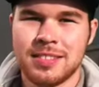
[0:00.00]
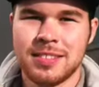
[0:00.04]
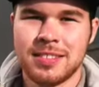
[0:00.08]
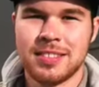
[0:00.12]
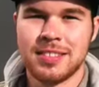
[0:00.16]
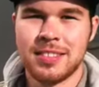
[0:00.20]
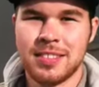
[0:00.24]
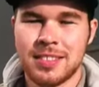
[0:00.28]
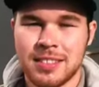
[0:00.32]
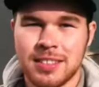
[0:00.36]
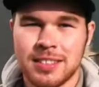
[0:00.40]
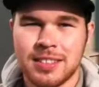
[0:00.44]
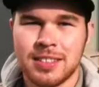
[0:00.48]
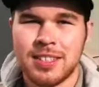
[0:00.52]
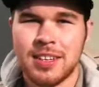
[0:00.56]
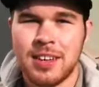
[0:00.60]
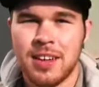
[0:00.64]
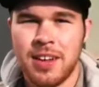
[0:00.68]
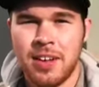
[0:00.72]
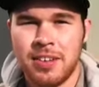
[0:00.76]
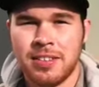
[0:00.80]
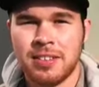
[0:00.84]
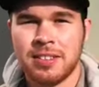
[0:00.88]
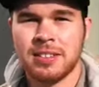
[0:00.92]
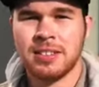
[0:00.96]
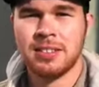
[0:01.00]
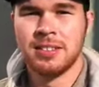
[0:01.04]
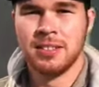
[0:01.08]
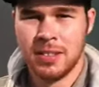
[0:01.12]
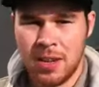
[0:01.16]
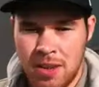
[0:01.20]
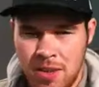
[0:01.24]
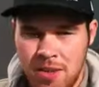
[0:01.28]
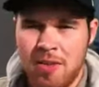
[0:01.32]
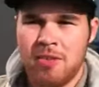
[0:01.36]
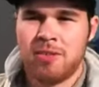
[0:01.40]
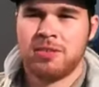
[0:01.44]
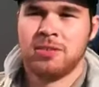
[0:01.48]
All right, we're back with
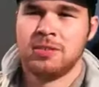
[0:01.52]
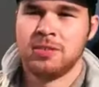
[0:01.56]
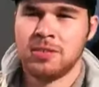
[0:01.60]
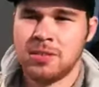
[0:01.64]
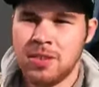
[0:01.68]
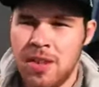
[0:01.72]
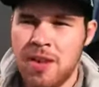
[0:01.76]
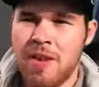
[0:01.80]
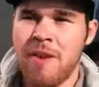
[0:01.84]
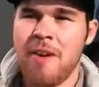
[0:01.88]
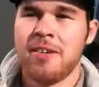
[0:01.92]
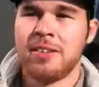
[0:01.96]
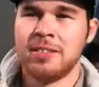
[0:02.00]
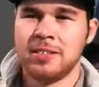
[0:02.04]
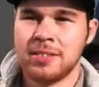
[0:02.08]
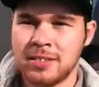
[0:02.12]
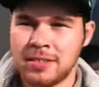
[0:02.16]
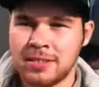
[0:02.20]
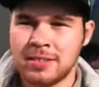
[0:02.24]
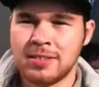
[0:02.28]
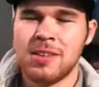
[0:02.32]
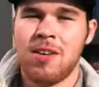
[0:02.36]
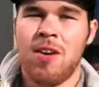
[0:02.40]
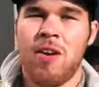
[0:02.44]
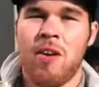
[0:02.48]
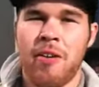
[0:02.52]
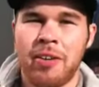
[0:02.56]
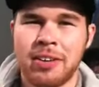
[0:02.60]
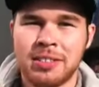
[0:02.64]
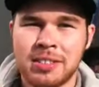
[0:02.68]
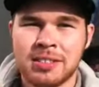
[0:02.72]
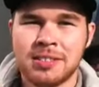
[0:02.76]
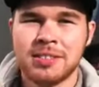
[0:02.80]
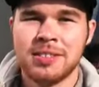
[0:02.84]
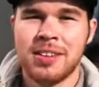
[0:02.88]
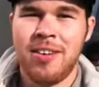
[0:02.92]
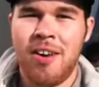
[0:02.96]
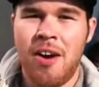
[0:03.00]
Adam after we were so
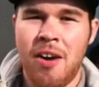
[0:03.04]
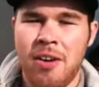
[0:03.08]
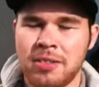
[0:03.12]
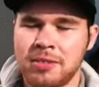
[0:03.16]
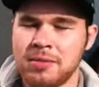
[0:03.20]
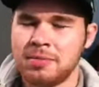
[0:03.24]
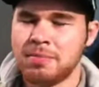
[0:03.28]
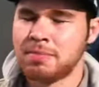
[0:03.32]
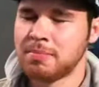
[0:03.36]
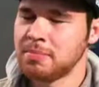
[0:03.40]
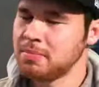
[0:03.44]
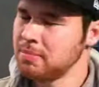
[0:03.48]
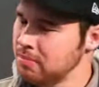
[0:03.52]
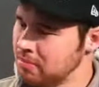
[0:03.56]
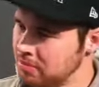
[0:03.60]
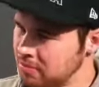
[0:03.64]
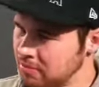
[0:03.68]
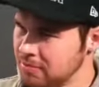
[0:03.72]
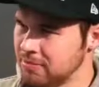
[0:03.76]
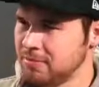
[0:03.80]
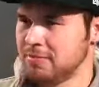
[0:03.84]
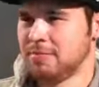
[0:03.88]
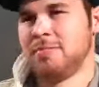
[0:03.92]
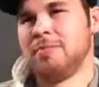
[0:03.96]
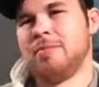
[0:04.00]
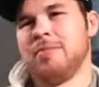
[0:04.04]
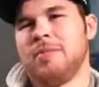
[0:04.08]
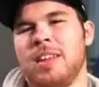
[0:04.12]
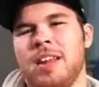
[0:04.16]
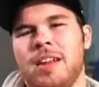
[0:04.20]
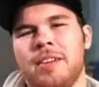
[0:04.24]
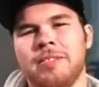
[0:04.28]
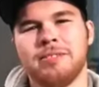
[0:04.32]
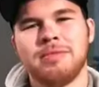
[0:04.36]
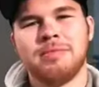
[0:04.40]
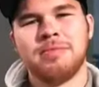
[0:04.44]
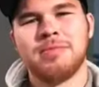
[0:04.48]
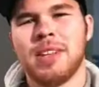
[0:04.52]
rudely interrupted by that Apple
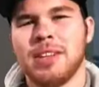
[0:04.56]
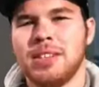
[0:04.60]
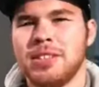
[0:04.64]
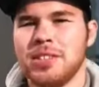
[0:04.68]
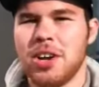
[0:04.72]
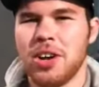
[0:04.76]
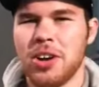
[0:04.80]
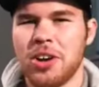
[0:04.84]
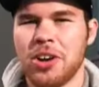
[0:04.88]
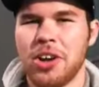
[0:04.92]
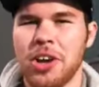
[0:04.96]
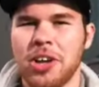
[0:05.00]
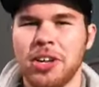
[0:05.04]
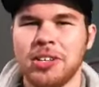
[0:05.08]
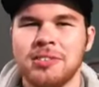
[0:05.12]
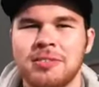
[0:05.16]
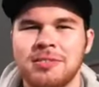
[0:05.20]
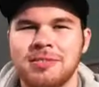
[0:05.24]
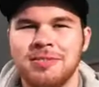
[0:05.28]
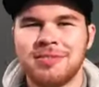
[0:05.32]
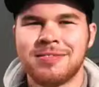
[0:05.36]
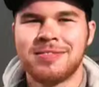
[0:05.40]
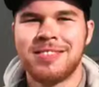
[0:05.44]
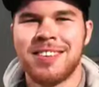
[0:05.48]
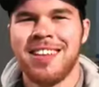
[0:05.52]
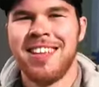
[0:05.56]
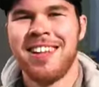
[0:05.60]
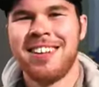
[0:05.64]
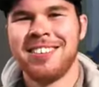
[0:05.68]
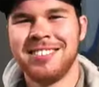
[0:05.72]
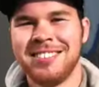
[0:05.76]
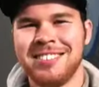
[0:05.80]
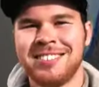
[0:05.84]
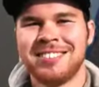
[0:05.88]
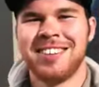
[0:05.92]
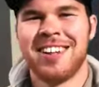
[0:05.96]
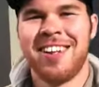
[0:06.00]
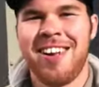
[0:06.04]
employee. Adam, so you're getting one
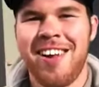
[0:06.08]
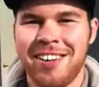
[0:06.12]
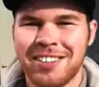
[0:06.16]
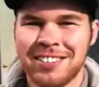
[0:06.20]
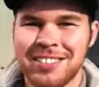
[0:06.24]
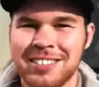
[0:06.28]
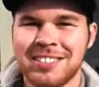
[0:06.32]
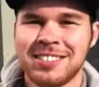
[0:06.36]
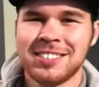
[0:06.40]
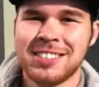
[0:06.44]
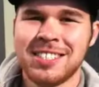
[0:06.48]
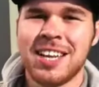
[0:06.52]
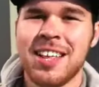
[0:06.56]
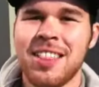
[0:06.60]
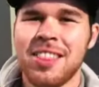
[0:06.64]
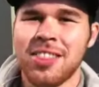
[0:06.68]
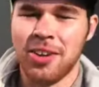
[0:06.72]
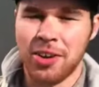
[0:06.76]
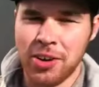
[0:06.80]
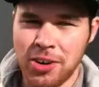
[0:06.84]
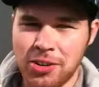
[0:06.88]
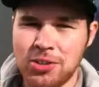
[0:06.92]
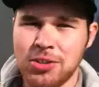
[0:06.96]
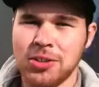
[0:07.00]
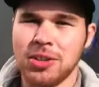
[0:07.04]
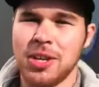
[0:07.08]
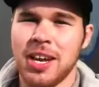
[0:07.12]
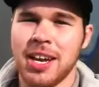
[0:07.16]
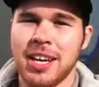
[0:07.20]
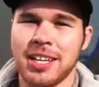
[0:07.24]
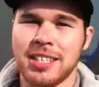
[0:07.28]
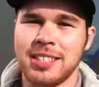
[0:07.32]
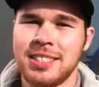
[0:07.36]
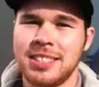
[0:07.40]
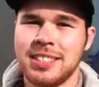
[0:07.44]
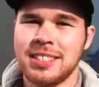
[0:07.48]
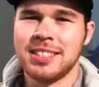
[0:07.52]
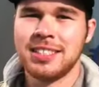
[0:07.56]
today, 32 gigs. 32
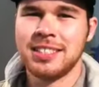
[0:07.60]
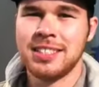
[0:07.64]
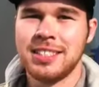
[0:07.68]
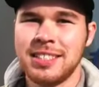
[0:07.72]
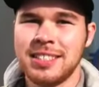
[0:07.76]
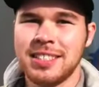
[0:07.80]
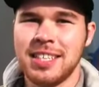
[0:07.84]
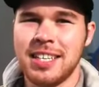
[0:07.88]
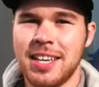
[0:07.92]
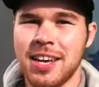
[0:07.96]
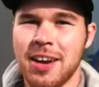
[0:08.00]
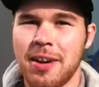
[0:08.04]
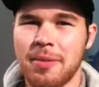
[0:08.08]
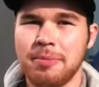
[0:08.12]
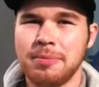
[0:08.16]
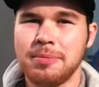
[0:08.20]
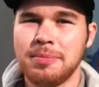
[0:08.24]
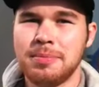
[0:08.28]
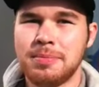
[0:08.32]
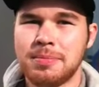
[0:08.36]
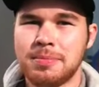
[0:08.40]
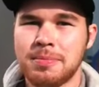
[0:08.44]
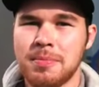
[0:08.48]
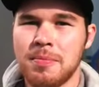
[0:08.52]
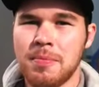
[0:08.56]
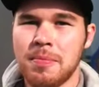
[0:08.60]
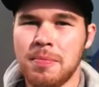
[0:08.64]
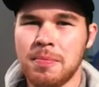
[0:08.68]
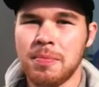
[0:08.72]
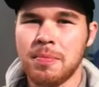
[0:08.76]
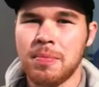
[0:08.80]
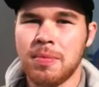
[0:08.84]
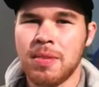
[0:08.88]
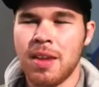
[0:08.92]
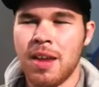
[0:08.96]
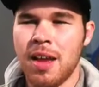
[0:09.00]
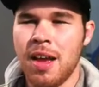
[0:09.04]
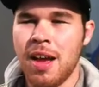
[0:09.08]
gigs. Uh, what are you looking to do with it?